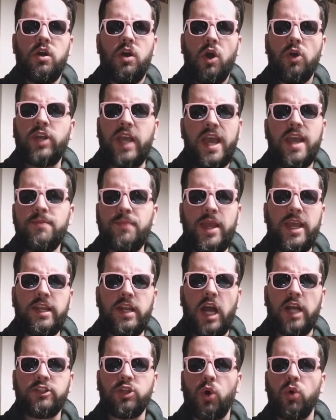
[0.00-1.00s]
Okay, man,
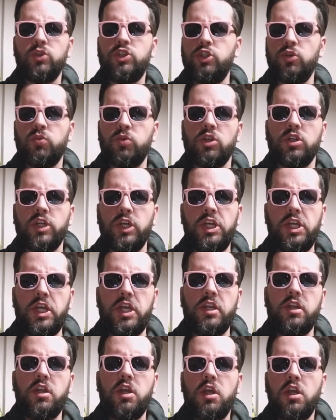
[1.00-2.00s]
I told you we're good.
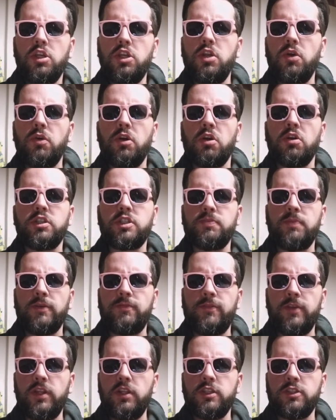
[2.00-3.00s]
You know, it hurts my
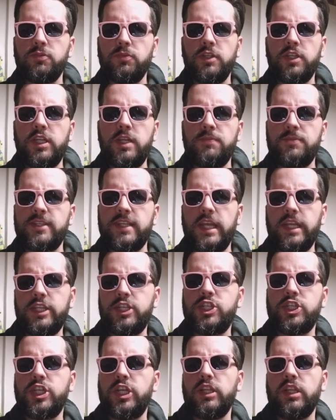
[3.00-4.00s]
feelings when you keep saying
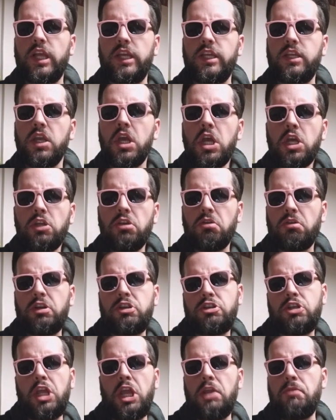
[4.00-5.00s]
shit like you're
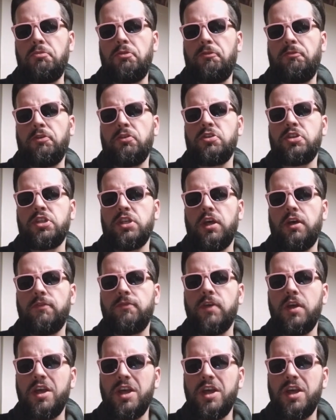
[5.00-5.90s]
ashamed of yourself.